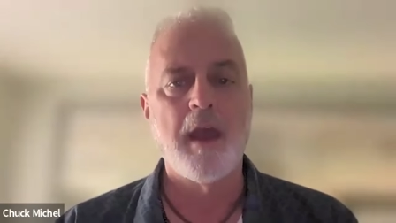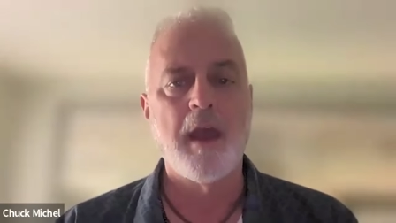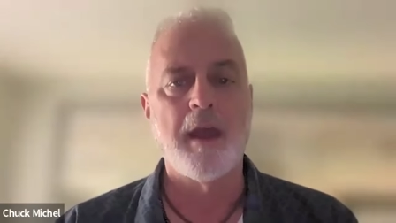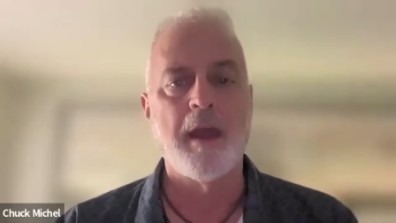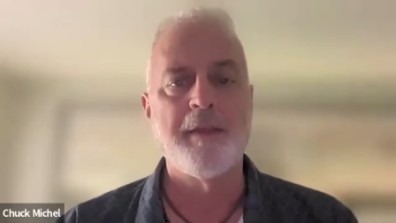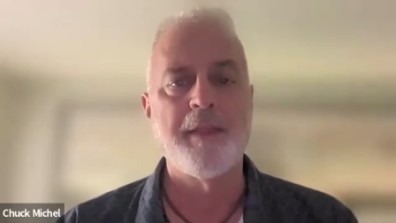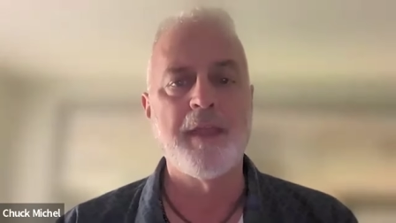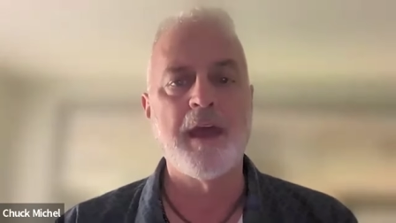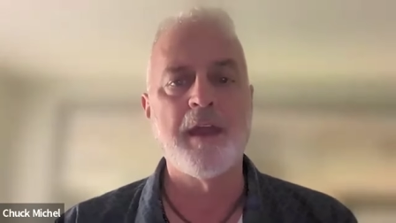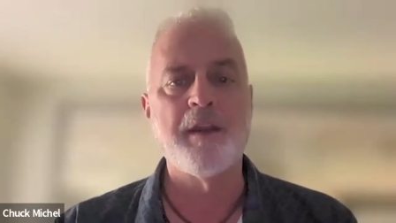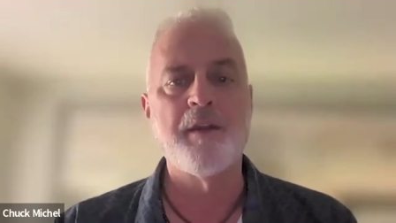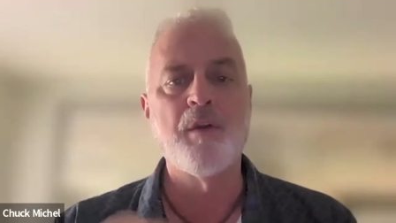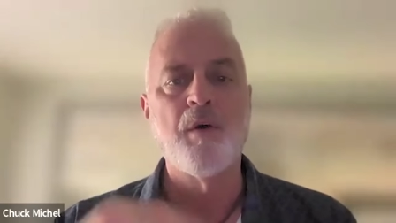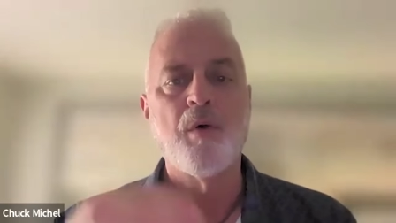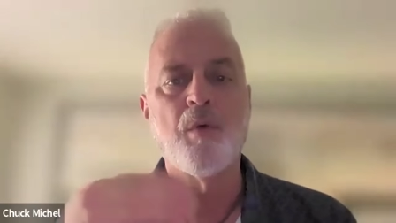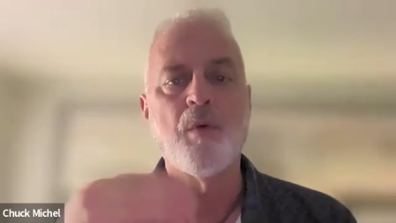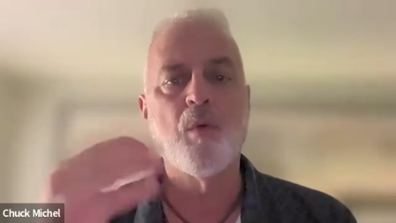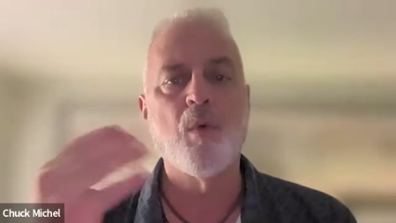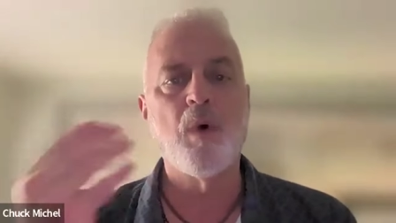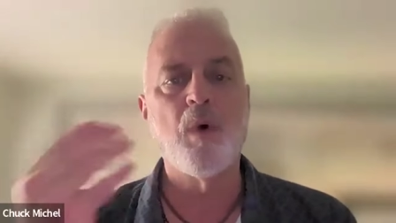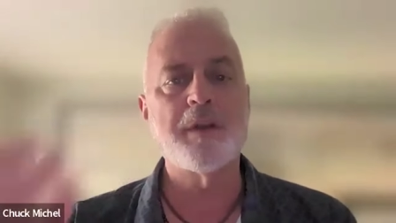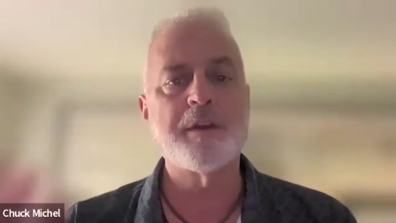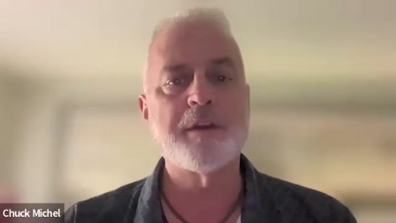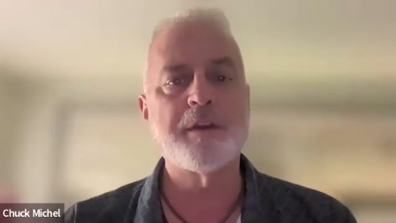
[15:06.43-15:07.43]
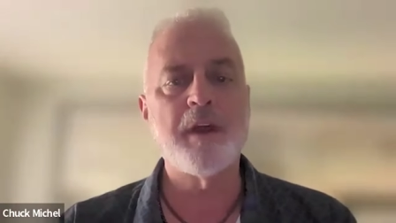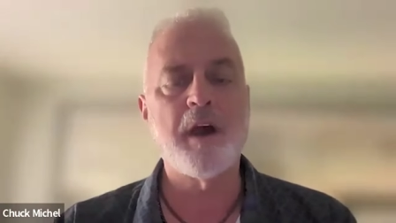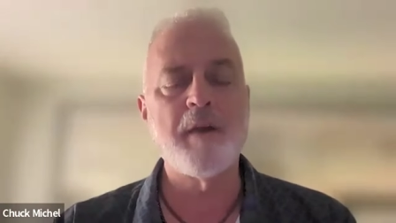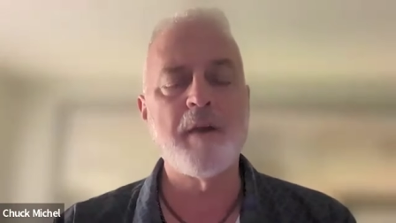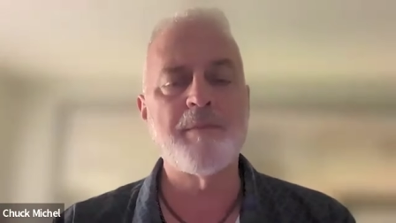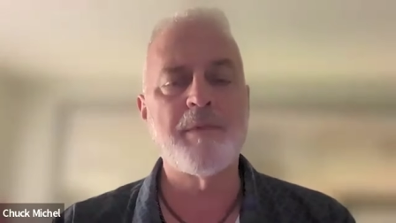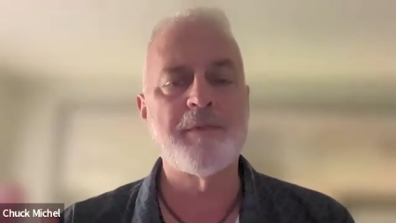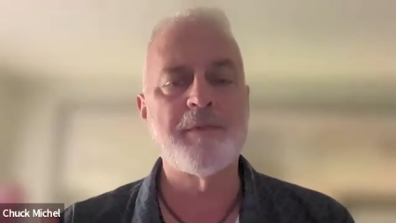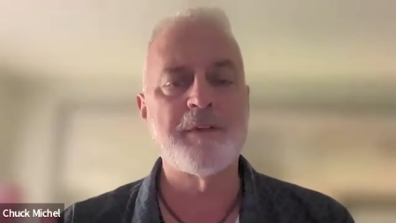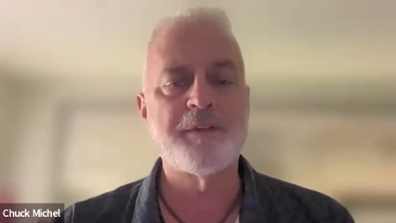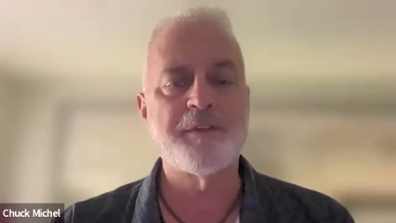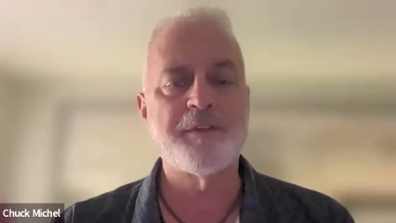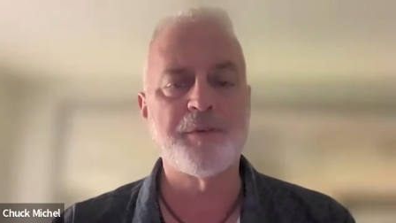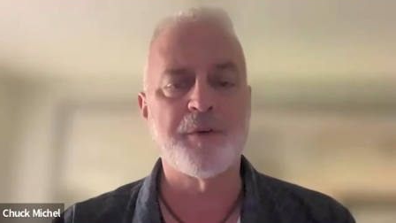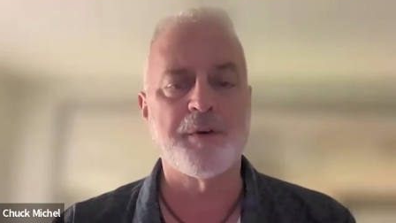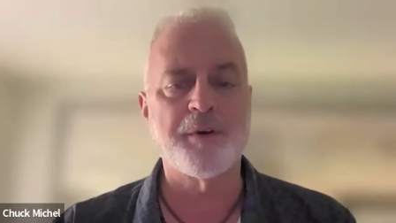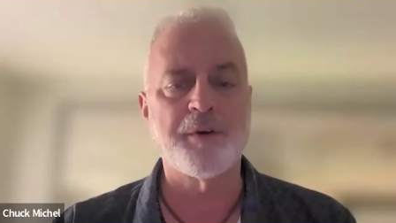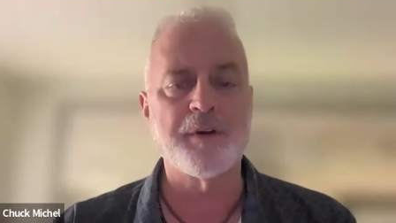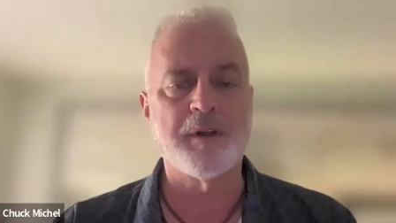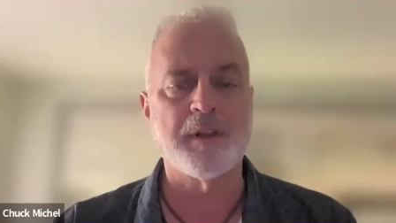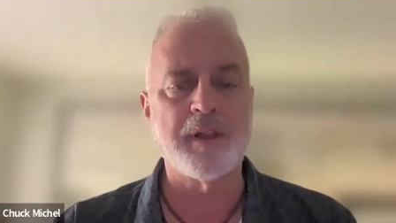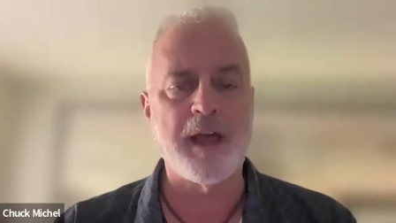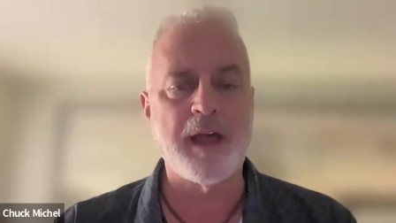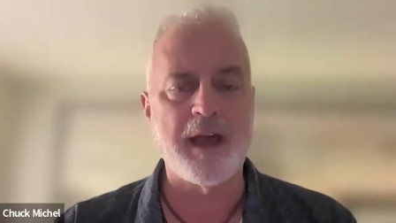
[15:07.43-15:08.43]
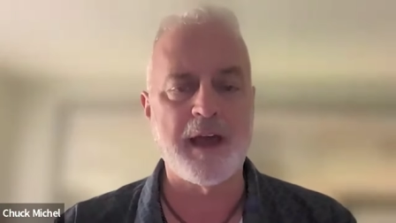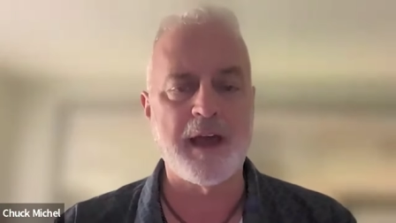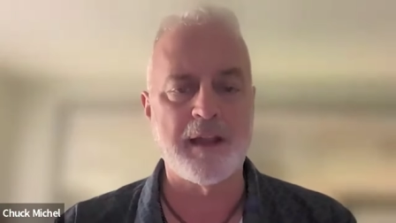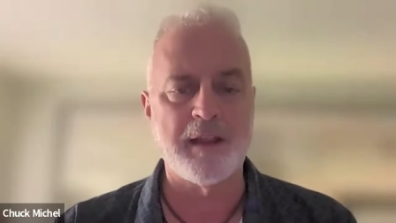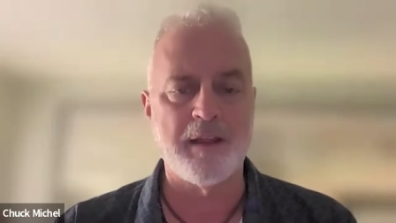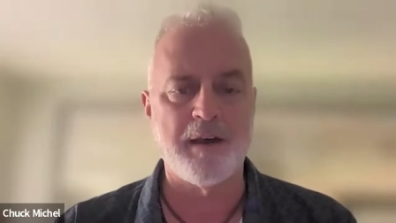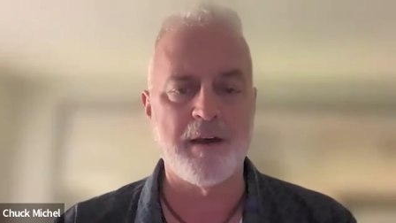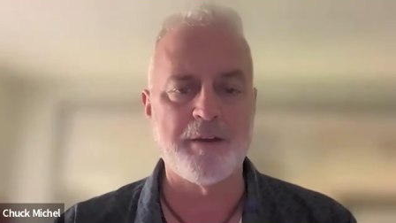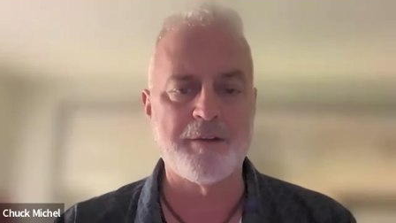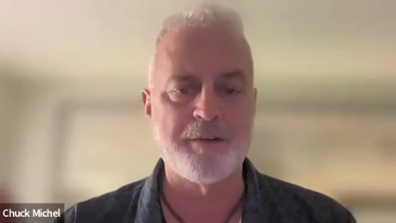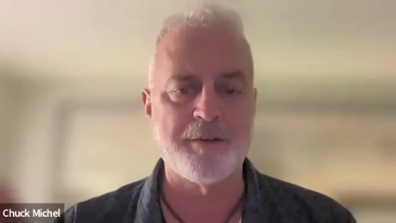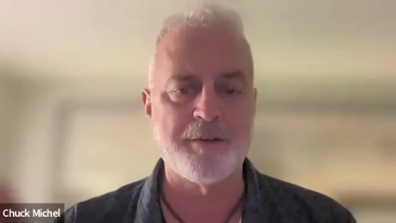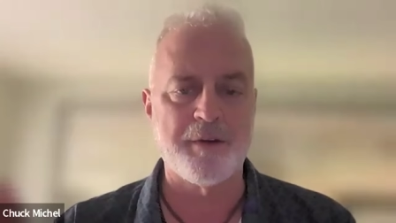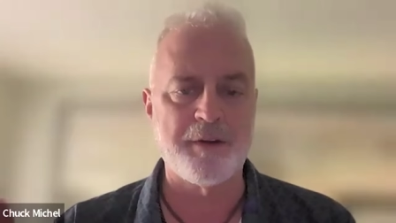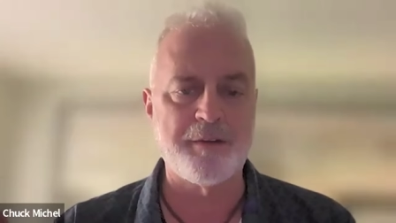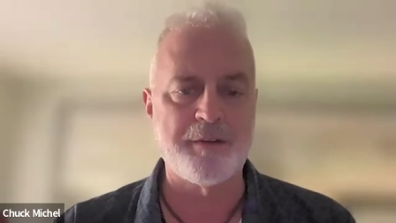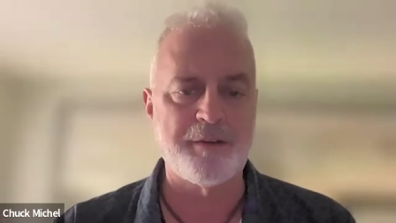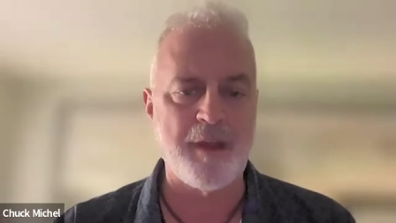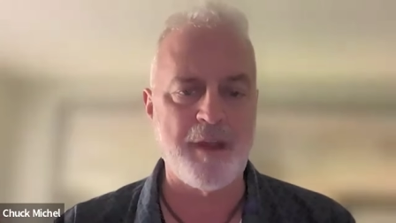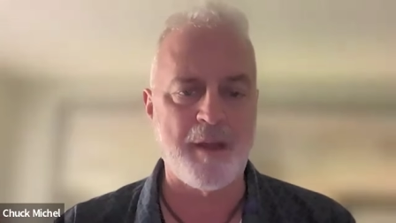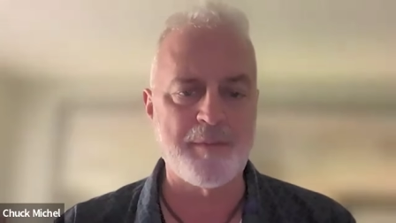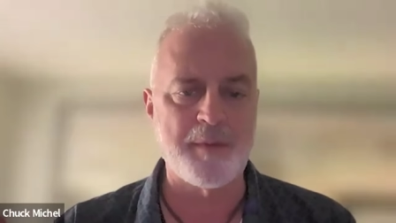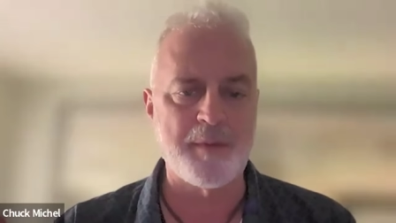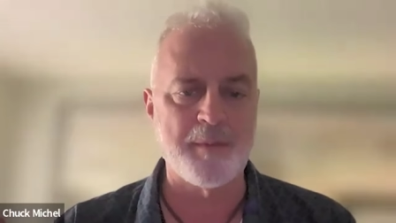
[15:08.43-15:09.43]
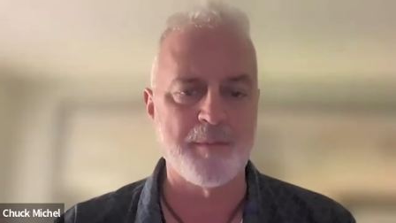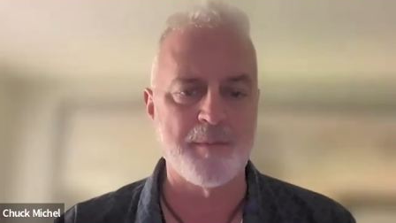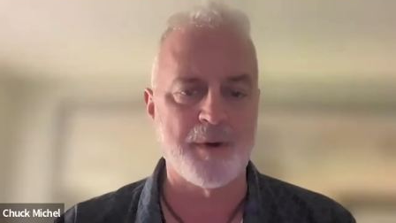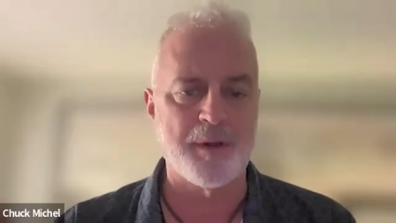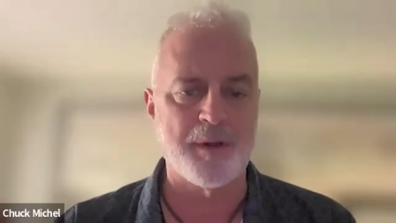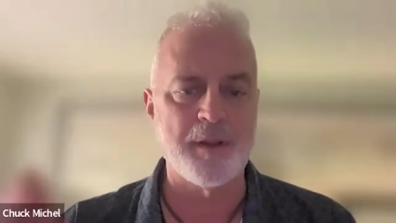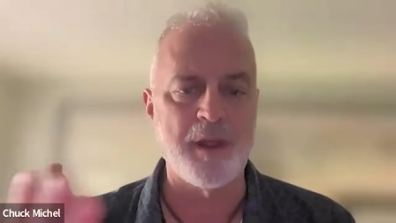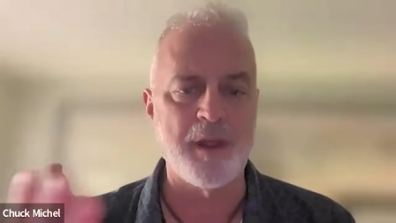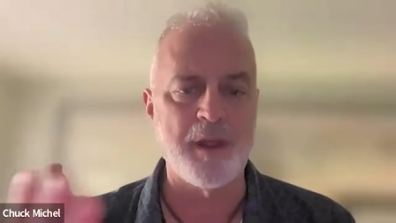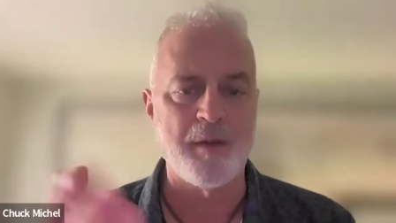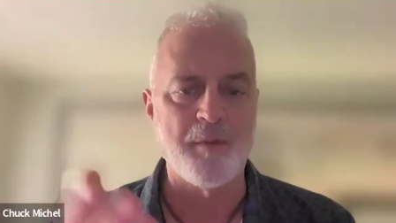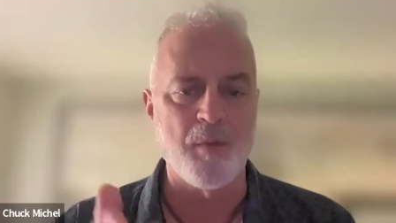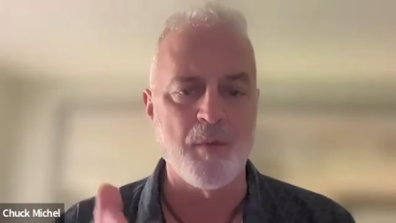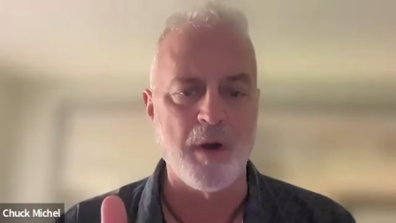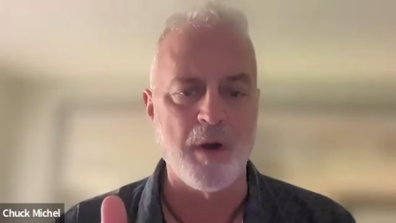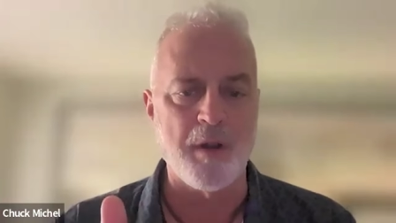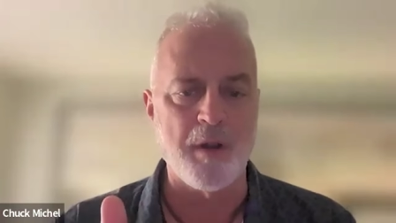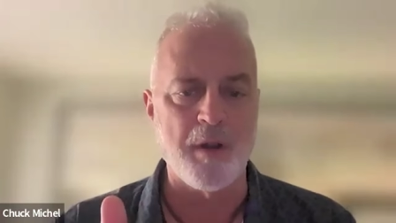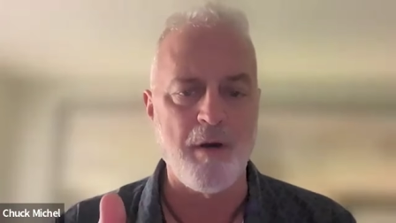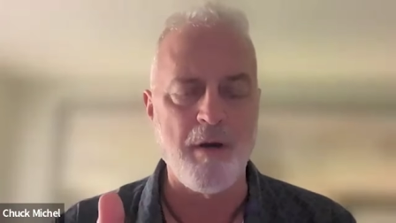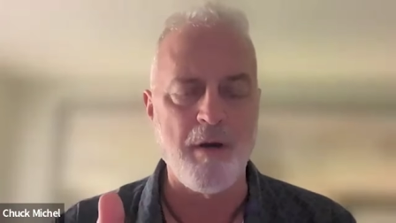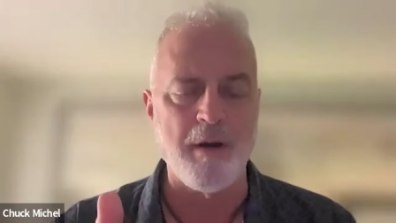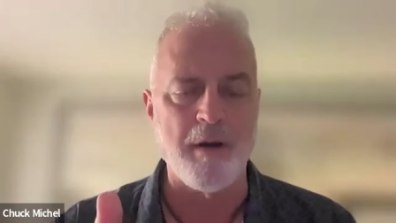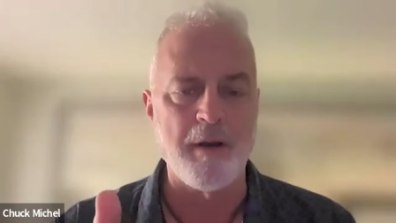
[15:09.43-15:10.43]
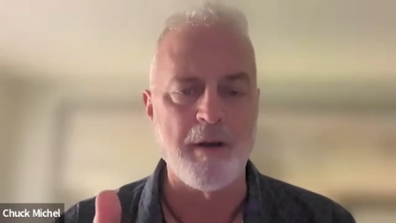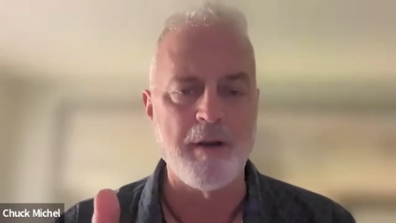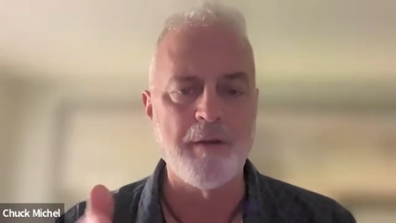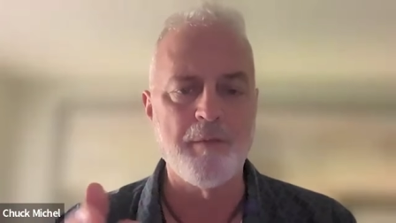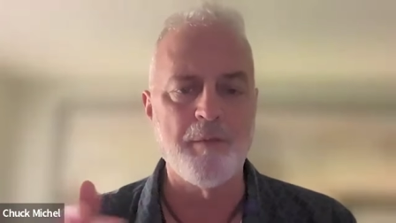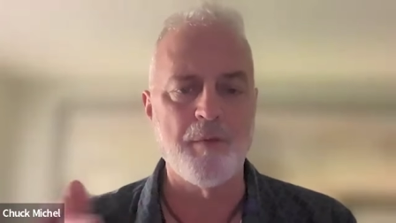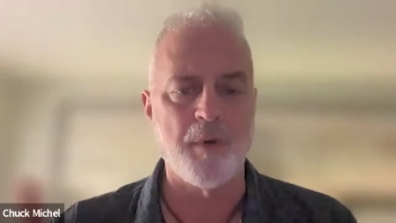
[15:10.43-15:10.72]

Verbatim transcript: and then what type of historical analogs are acceptable and what aren't.